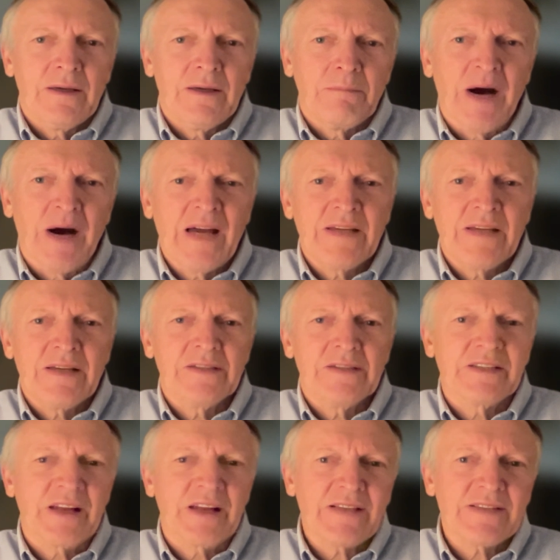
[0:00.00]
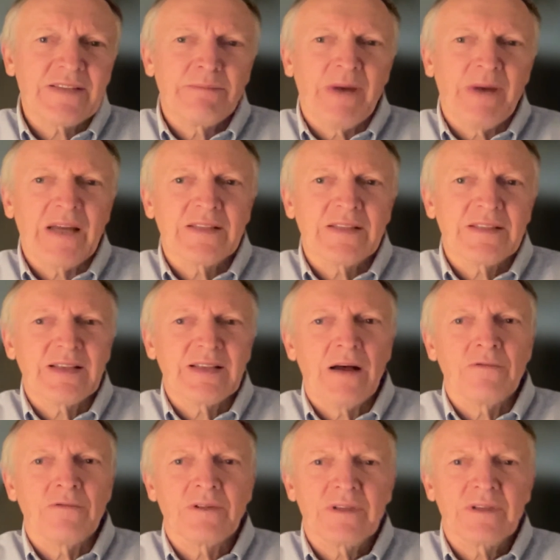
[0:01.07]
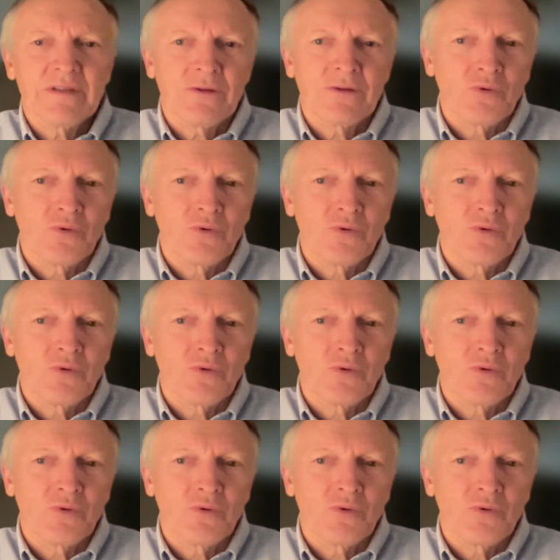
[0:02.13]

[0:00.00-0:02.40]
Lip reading: My address might sound